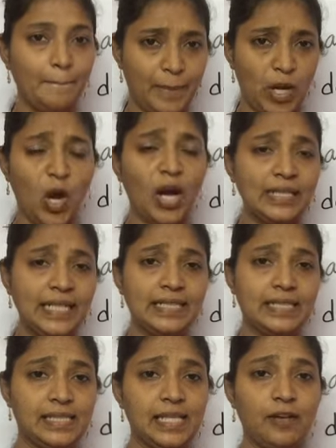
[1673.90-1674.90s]
Plot
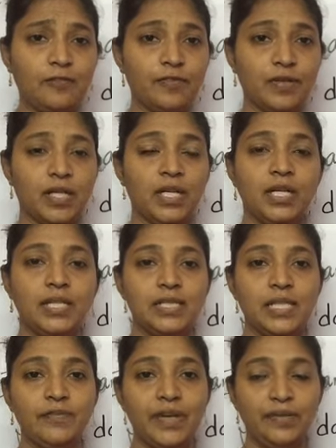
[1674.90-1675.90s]
itself.
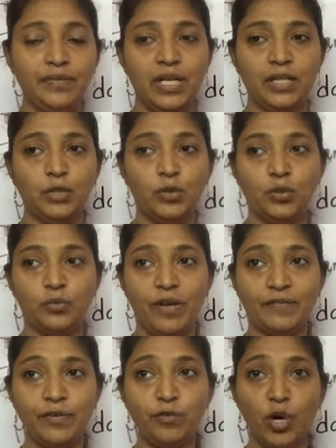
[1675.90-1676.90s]
See,
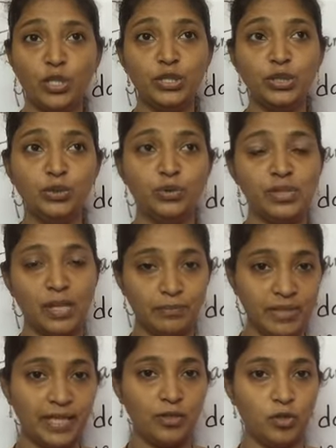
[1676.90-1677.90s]
when we want to do
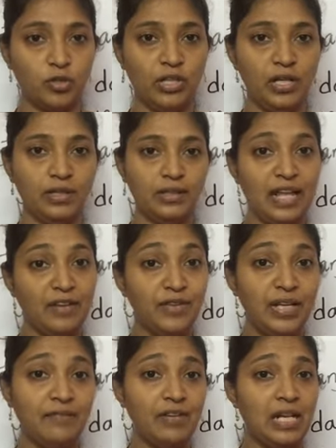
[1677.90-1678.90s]
something good, then
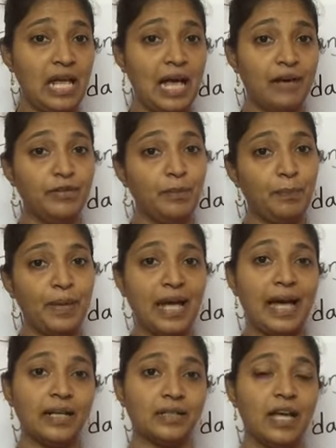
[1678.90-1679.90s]
we will have a
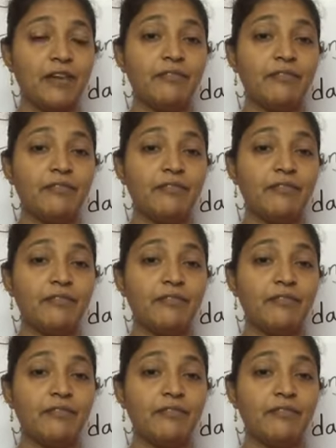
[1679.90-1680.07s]
plan.